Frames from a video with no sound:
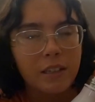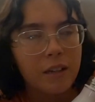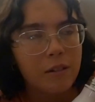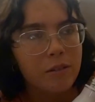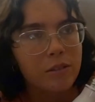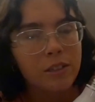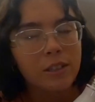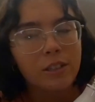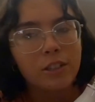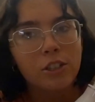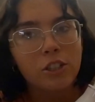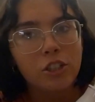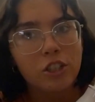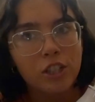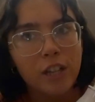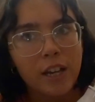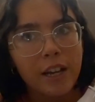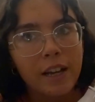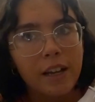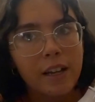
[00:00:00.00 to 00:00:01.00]
I was like,
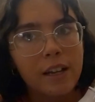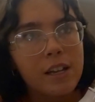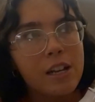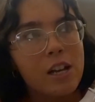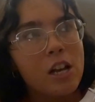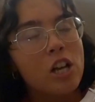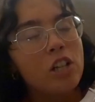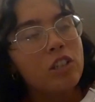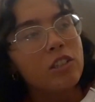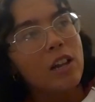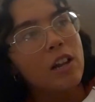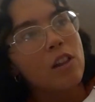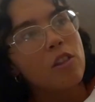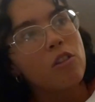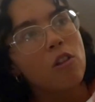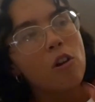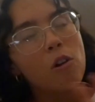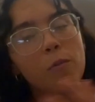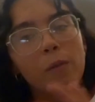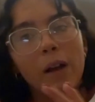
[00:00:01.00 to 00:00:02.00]
shit. So I
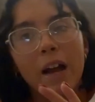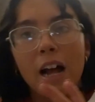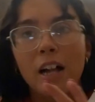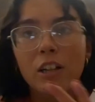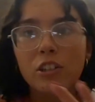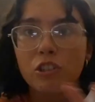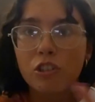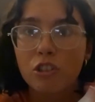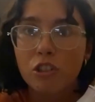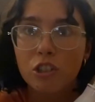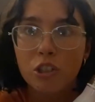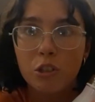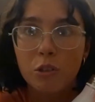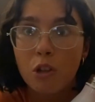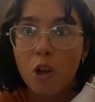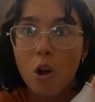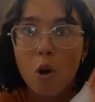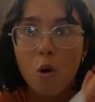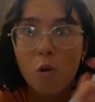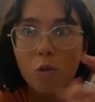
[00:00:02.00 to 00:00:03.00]
thought, right, I'll just do the
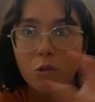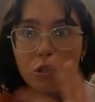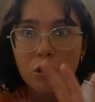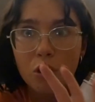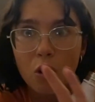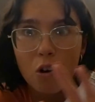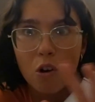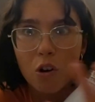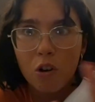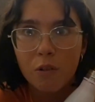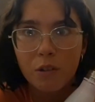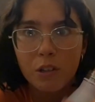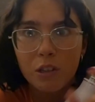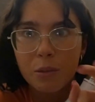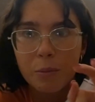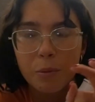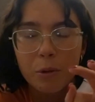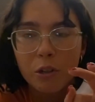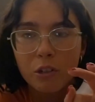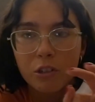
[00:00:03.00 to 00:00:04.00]
whole tour on the
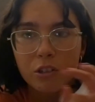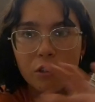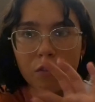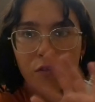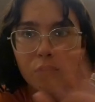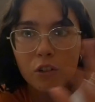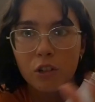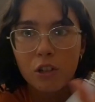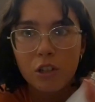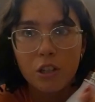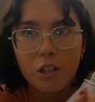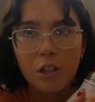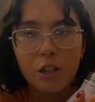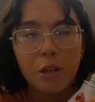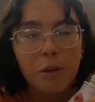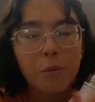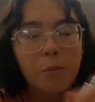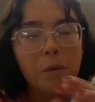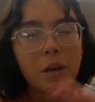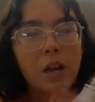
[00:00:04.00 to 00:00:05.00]
bus, the full
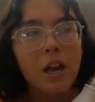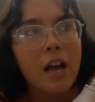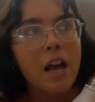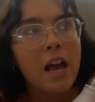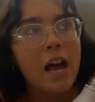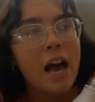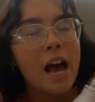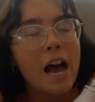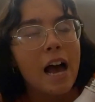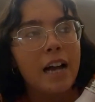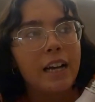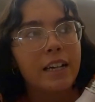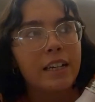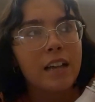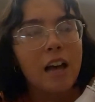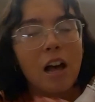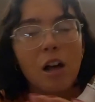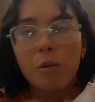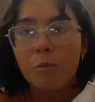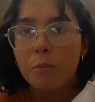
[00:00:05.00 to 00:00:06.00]
loop, and
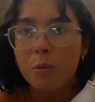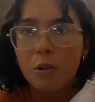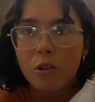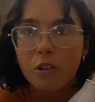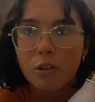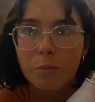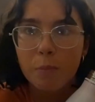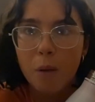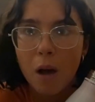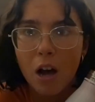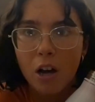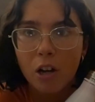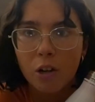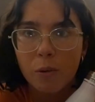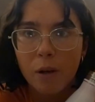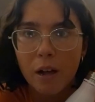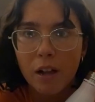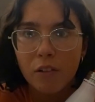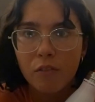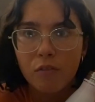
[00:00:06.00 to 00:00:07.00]
I'll book Park
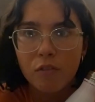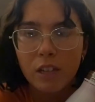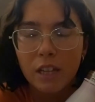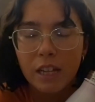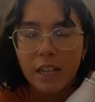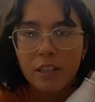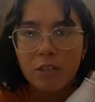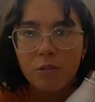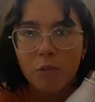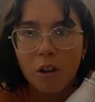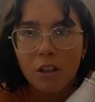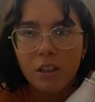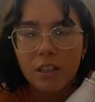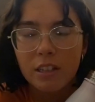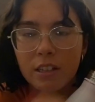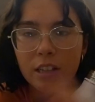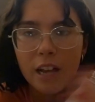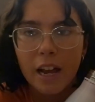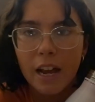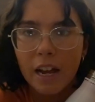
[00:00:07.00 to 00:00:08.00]
Güell for later on in the
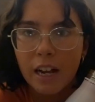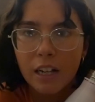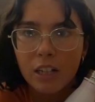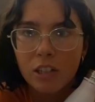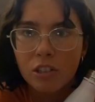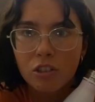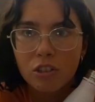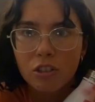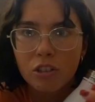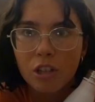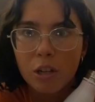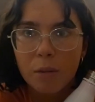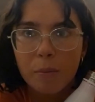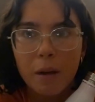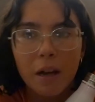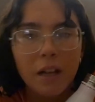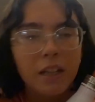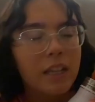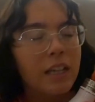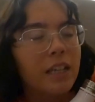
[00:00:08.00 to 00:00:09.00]
day. I can just go
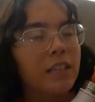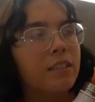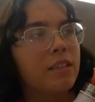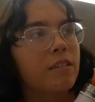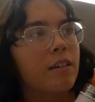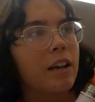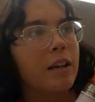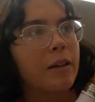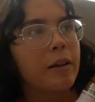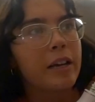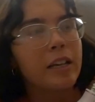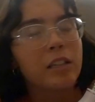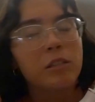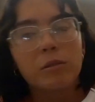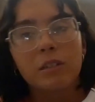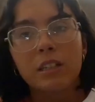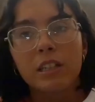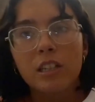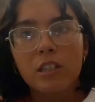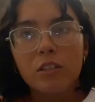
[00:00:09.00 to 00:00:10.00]
back later anyway. So I
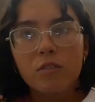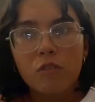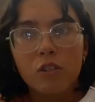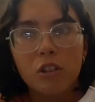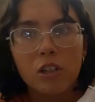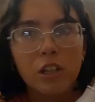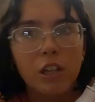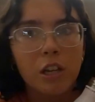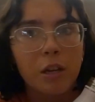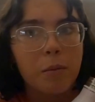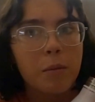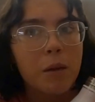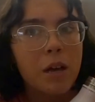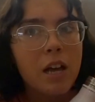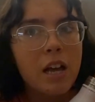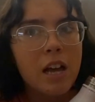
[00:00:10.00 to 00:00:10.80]
did this full loop.